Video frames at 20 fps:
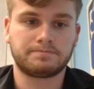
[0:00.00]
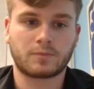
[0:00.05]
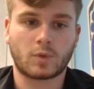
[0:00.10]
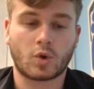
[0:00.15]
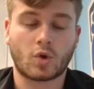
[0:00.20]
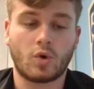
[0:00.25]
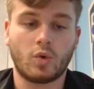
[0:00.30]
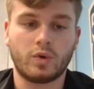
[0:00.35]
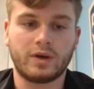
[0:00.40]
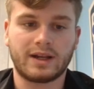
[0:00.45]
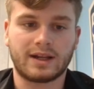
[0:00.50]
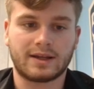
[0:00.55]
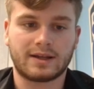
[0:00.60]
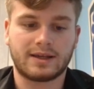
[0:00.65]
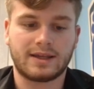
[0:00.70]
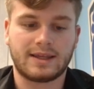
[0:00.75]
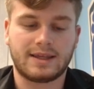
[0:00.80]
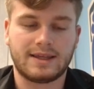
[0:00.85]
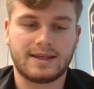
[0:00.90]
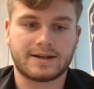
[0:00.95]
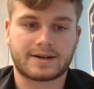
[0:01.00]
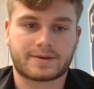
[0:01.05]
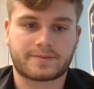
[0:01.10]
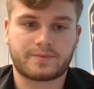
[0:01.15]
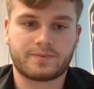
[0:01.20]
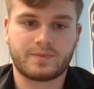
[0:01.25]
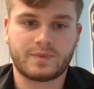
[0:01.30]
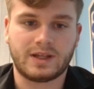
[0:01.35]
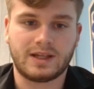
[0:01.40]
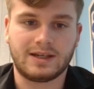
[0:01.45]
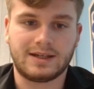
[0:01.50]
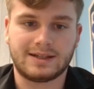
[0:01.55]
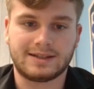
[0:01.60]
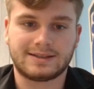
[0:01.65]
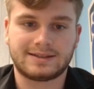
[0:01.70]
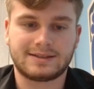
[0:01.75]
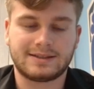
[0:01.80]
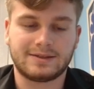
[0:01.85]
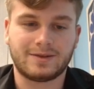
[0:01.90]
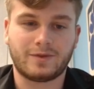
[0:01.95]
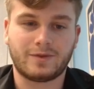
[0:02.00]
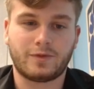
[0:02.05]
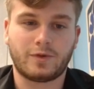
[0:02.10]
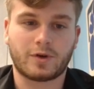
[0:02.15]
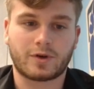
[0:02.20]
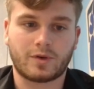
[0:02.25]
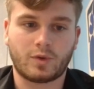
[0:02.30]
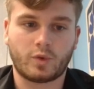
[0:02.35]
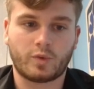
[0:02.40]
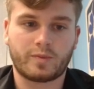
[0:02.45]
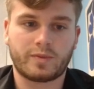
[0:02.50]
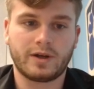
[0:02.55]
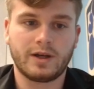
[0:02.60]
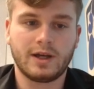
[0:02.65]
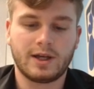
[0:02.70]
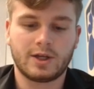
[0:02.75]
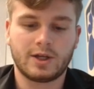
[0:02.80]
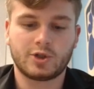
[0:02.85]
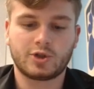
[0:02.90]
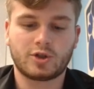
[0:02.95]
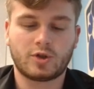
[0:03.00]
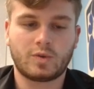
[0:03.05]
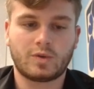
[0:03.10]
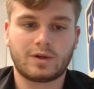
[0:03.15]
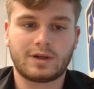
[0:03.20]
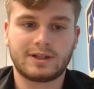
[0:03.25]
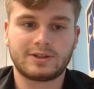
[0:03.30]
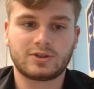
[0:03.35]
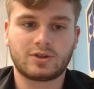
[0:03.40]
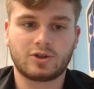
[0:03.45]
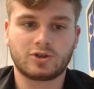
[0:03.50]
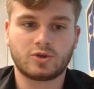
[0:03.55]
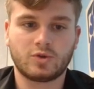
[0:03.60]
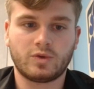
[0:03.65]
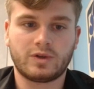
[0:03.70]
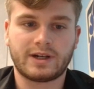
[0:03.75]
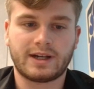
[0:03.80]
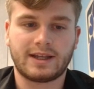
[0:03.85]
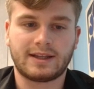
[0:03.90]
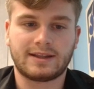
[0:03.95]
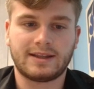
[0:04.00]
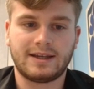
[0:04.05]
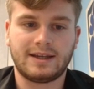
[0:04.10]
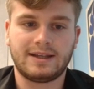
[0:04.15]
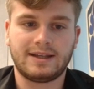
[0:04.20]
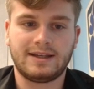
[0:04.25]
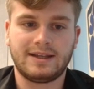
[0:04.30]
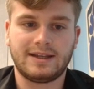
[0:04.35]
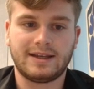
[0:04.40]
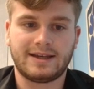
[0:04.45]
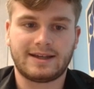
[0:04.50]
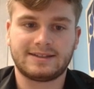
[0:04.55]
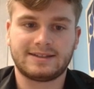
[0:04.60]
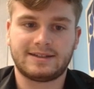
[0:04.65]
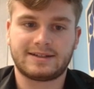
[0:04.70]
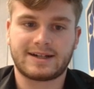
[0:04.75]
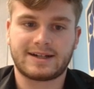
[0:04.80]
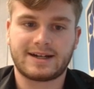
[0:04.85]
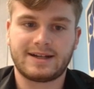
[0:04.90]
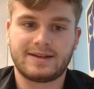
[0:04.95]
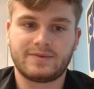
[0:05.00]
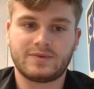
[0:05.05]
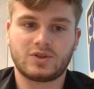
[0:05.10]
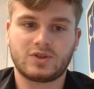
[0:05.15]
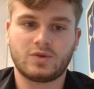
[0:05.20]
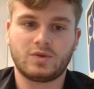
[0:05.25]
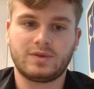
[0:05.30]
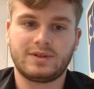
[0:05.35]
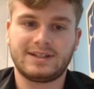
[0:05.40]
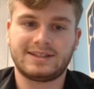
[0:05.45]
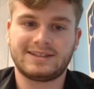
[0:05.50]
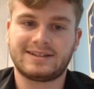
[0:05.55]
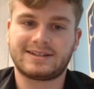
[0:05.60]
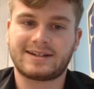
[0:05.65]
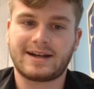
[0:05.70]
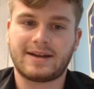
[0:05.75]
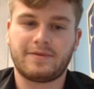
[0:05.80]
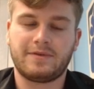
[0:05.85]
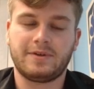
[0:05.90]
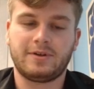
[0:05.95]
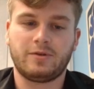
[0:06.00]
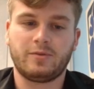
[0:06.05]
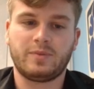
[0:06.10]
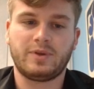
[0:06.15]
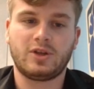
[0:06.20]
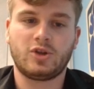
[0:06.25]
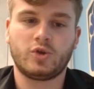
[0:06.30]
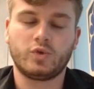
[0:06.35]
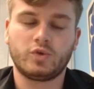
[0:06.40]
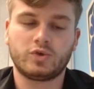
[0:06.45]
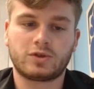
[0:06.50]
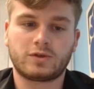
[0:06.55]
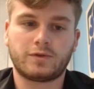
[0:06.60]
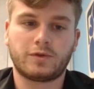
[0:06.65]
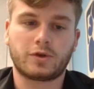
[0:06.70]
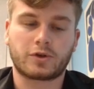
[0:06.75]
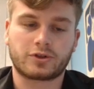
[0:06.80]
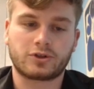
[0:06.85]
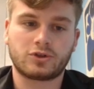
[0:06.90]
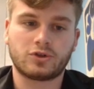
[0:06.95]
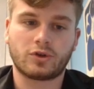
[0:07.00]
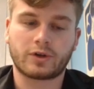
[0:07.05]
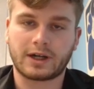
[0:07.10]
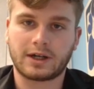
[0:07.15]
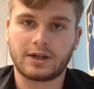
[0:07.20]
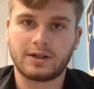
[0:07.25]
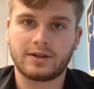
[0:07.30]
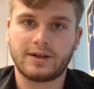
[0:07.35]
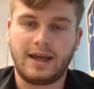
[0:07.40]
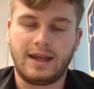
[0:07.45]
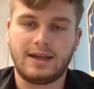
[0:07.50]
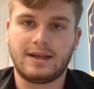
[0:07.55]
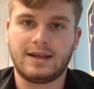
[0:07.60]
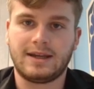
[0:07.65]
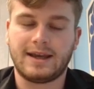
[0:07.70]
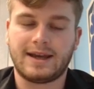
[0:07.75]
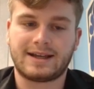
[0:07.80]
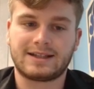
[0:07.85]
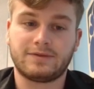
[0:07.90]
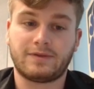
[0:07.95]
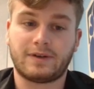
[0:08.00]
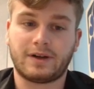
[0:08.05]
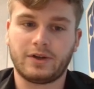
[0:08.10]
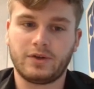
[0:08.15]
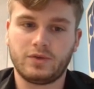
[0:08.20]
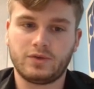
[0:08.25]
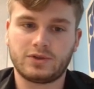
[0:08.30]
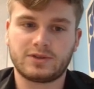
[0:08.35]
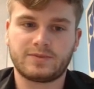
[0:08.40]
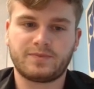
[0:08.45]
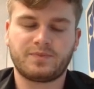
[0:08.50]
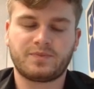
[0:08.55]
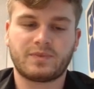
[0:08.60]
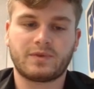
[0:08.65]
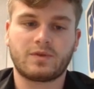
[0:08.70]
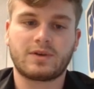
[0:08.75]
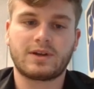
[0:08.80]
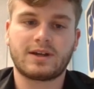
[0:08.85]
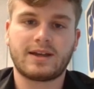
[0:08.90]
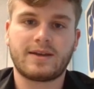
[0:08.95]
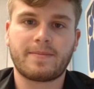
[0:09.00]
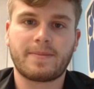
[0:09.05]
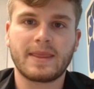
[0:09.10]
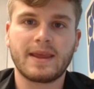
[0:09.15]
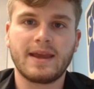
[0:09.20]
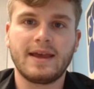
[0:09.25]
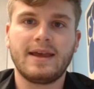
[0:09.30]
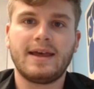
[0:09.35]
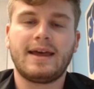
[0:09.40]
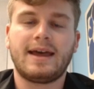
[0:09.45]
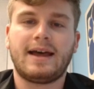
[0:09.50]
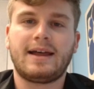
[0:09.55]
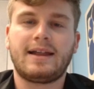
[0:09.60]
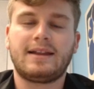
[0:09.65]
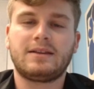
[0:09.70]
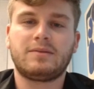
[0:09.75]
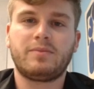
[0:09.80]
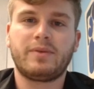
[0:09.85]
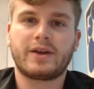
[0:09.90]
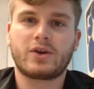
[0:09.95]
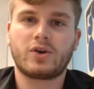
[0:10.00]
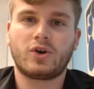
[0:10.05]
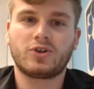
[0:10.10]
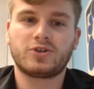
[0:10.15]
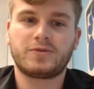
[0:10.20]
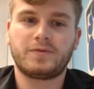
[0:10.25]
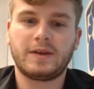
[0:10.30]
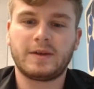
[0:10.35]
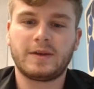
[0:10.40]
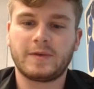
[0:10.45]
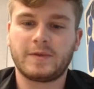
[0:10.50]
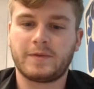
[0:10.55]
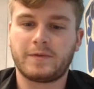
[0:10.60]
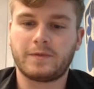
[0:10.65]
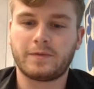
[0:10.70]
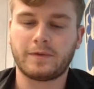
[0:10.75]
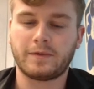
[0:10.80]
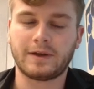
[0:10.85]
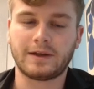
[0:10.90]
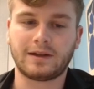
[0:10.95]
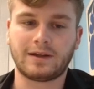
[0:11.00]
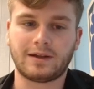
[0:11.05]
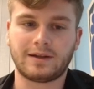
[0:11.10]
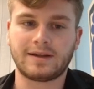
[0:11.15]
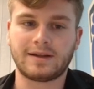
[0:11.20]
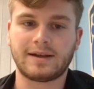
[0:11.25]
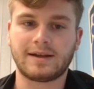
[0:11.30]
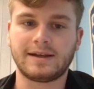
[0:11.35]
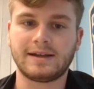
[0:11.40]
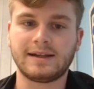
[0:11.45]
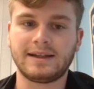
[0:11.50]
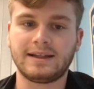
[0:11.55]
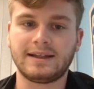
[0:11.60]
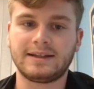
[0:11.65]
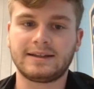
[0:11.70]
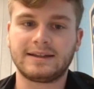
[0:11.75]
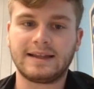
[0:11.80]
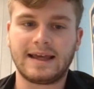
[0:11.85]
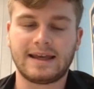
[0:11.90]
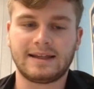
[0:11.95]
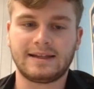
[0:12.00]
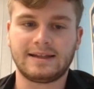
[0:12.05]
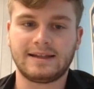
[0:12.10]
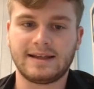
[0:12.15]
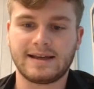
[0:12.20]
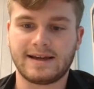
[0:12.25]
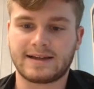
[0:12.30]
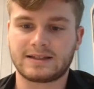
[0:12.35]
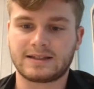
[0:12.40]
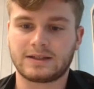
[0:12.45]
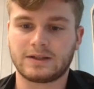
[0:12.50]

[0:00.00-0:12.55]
coding here in this for loop. So let's also create ADX array. So this array will be used for storing the ADX values. Okay, and because we will need ADX